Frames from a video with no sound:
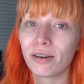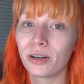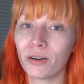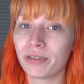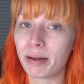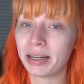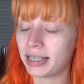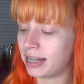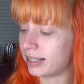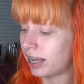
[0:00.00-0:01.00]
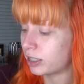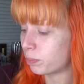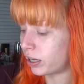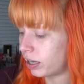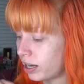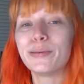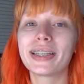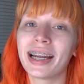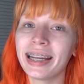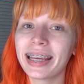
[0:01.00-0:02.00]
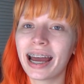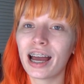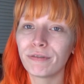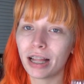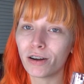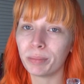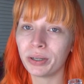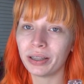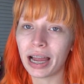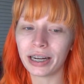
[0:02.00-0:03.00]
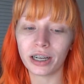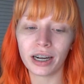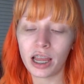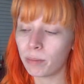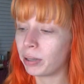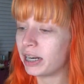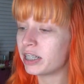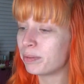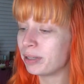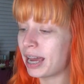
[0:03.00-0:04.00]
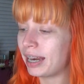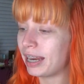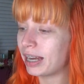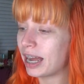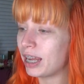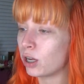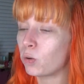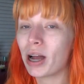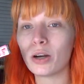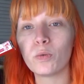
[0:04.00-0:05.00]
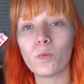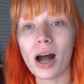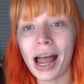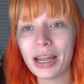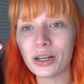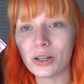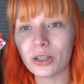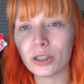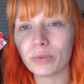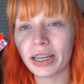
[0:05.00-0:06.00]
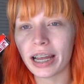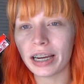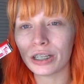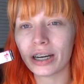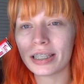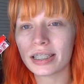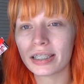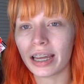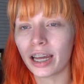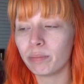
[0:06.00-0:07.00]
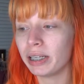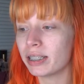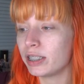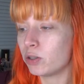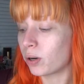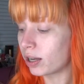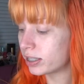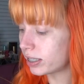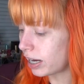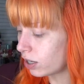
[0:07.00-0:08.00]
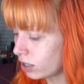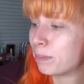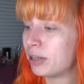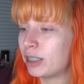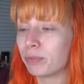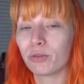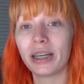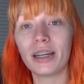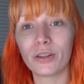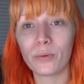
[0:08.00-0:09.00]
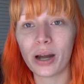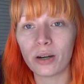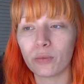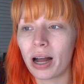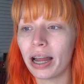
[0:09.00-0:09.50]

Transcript: I don't know if that makes any sense, but I was gonna get a Flower Beauty liner, but I ended up getting a Wet n Wild red liner instead because these were on sale. I picked up three of the Wet n